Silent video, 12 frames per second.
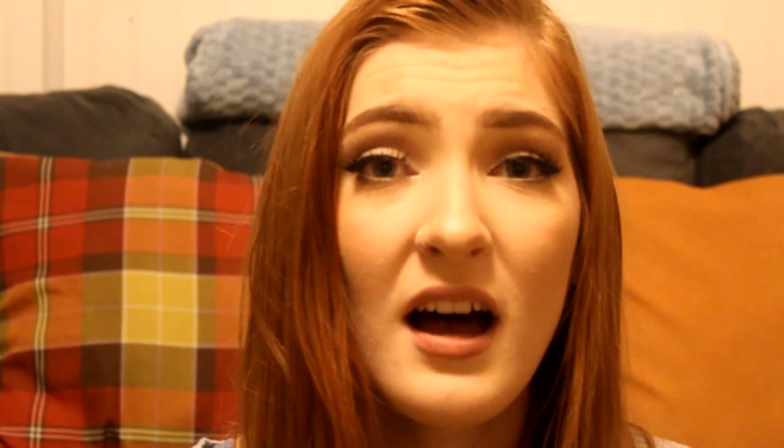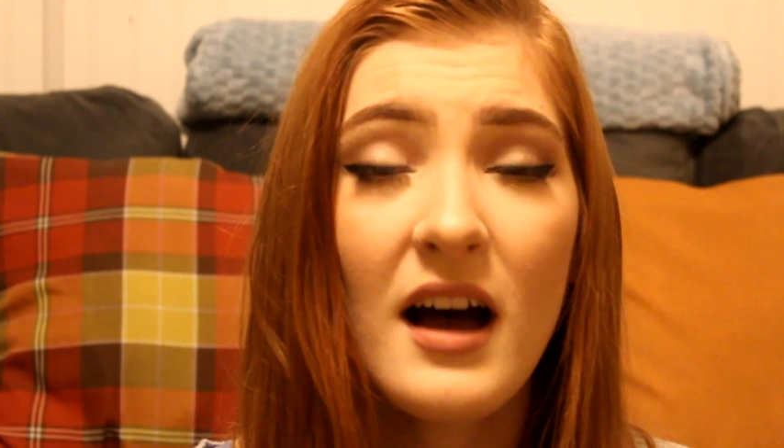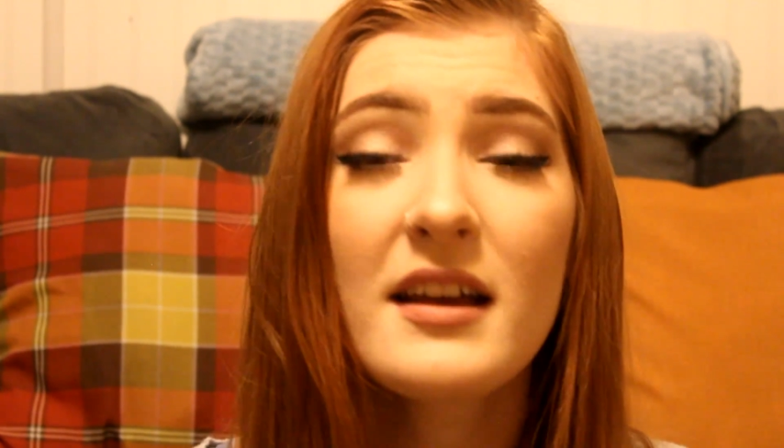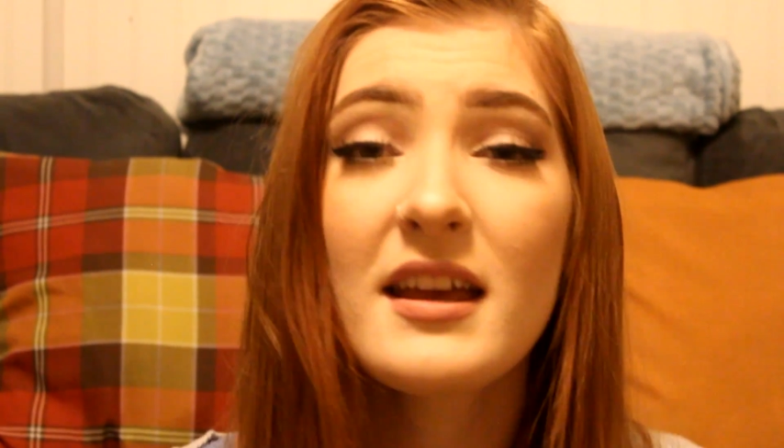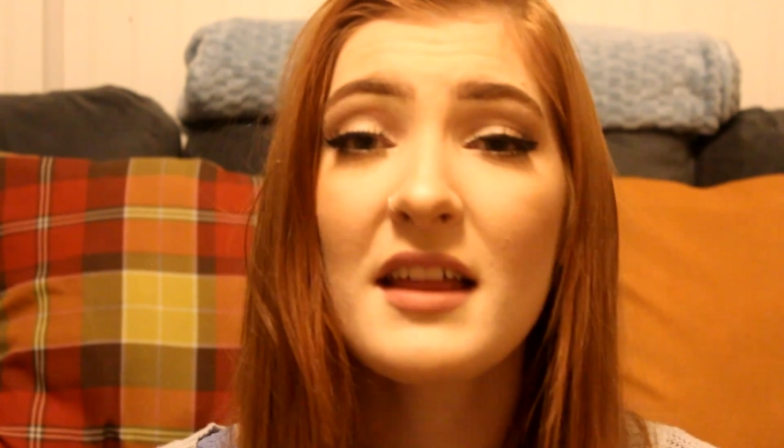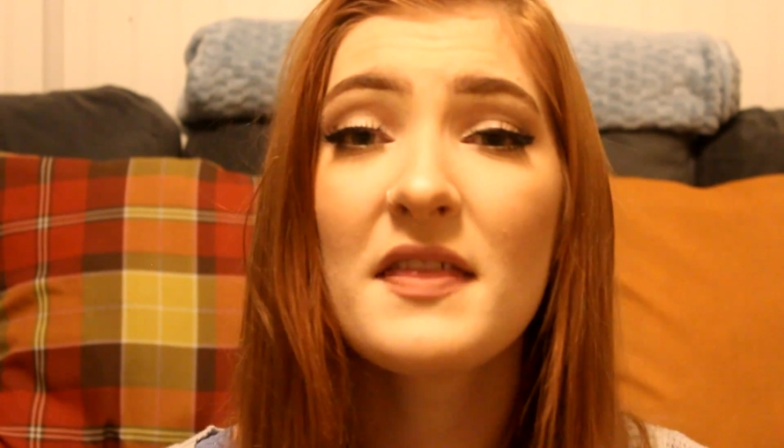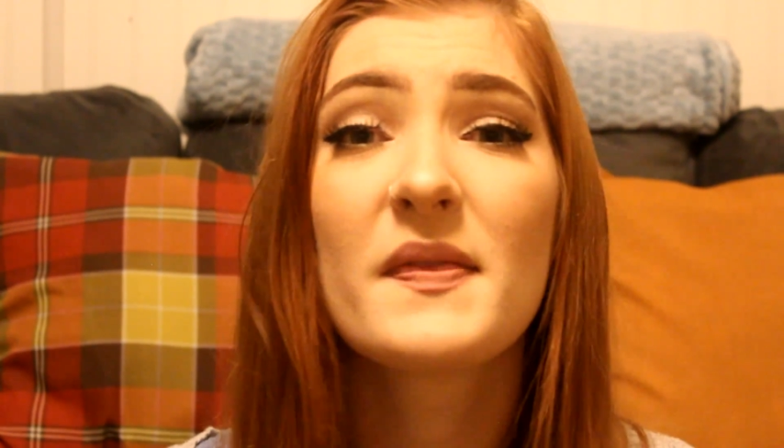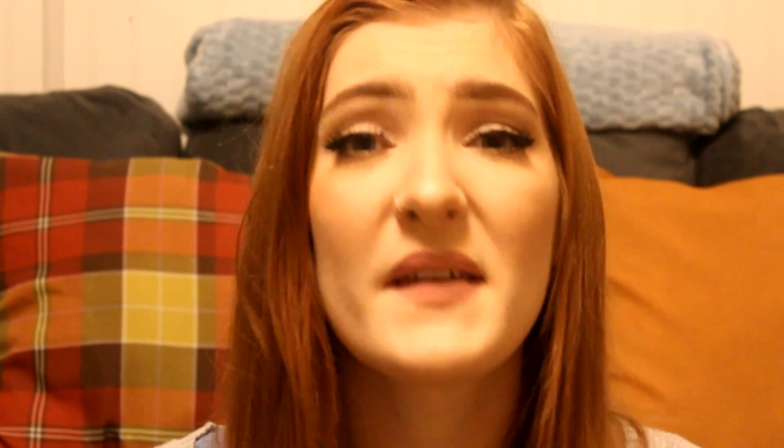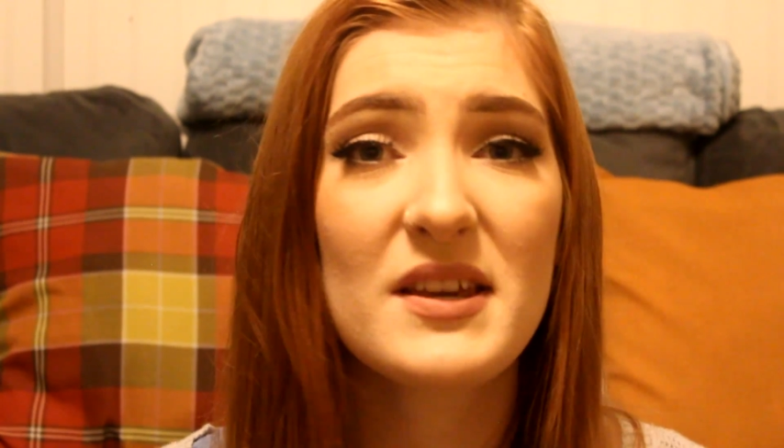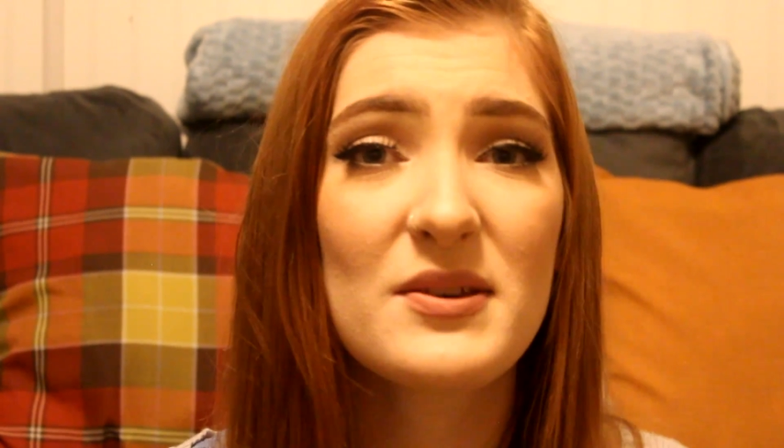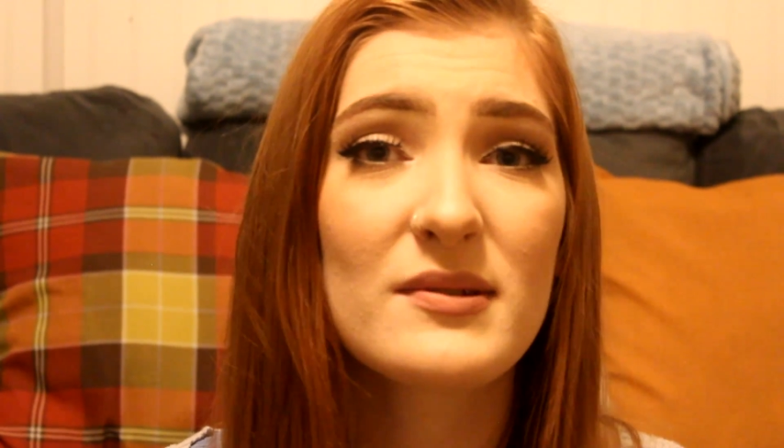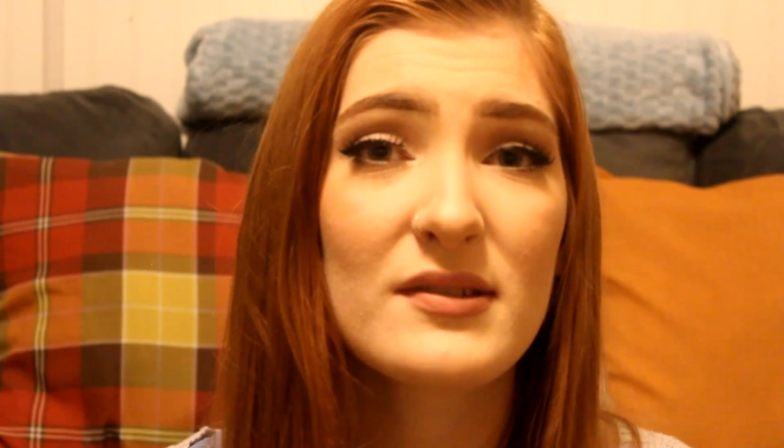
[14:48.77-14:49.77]
Again,
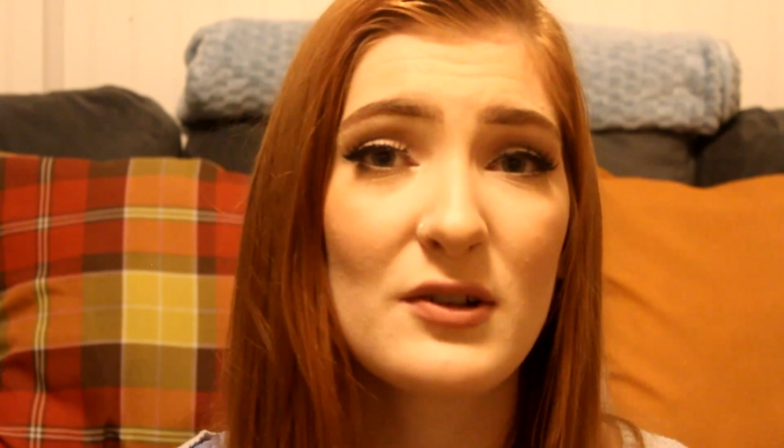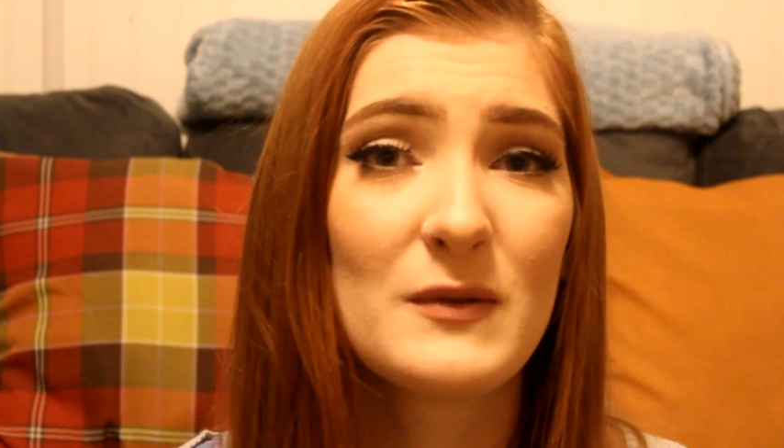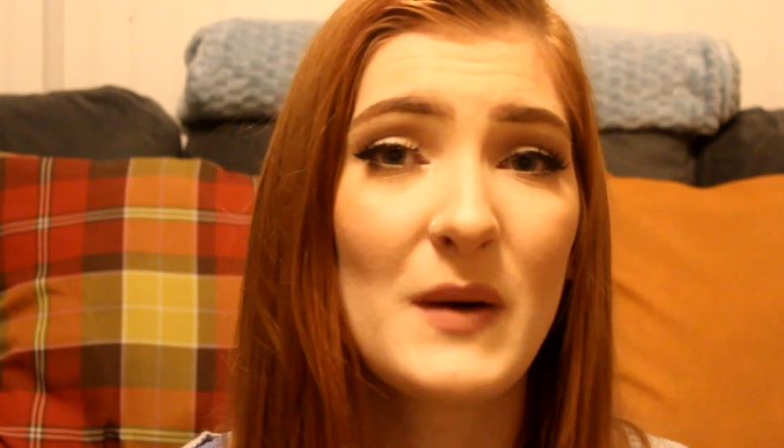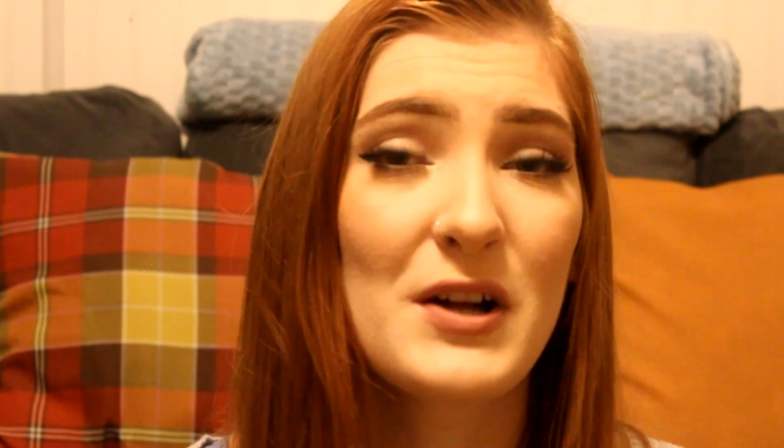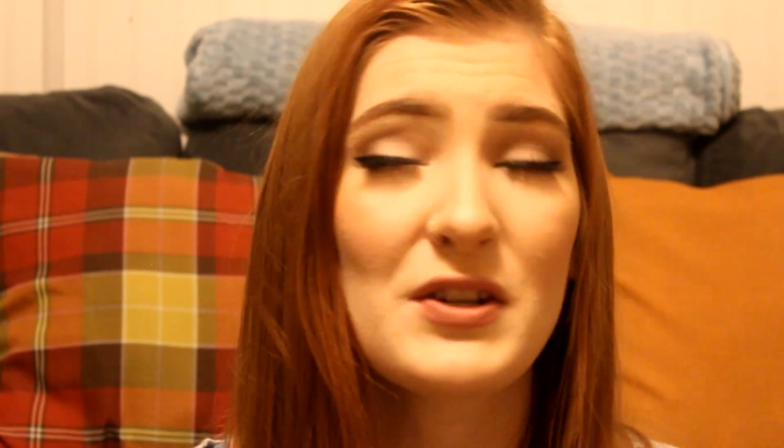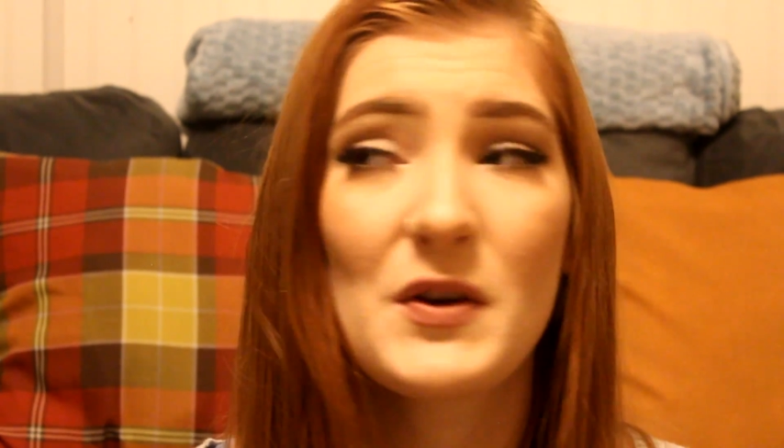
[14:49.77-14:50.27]
thank you so much.